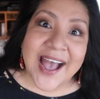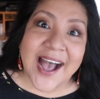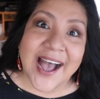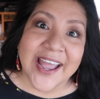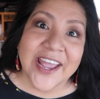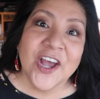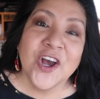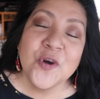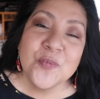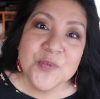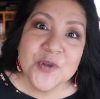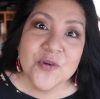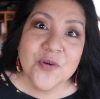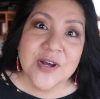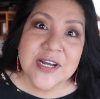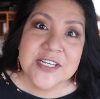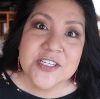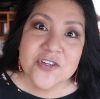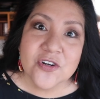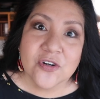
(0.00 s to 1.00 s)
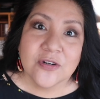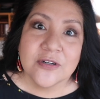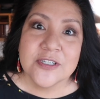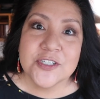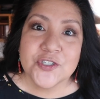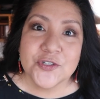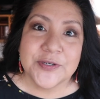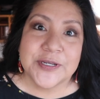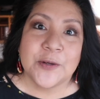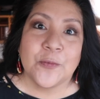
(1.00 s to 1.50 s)
I hope you guys are all
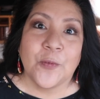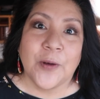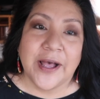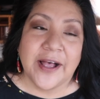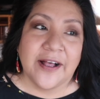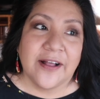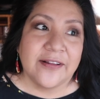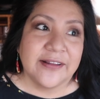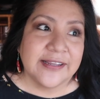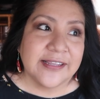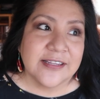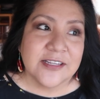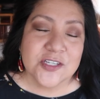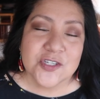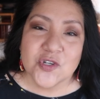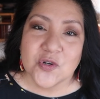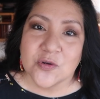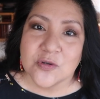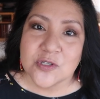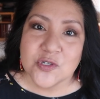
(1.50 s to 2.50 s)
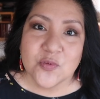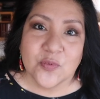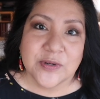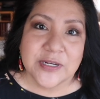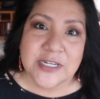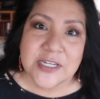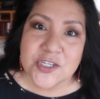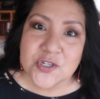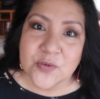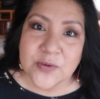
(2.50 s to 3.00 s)
doing well in this whole
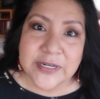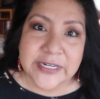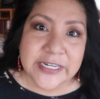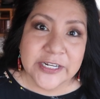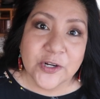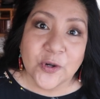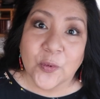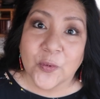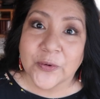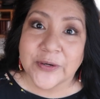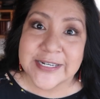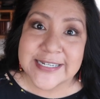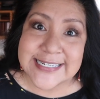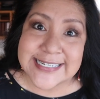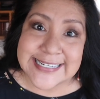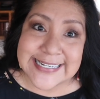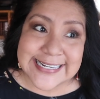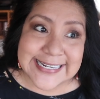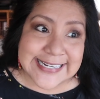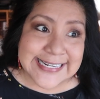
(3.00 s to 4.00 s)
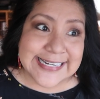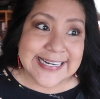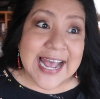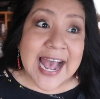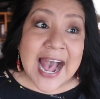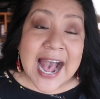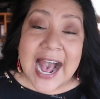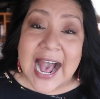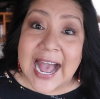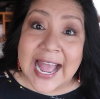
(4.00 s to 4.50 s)
2020 quarantine.
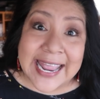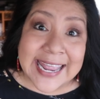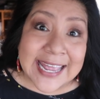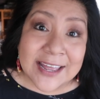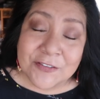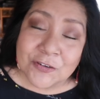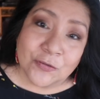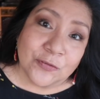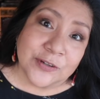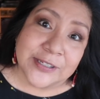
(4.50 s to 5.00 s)
I haven't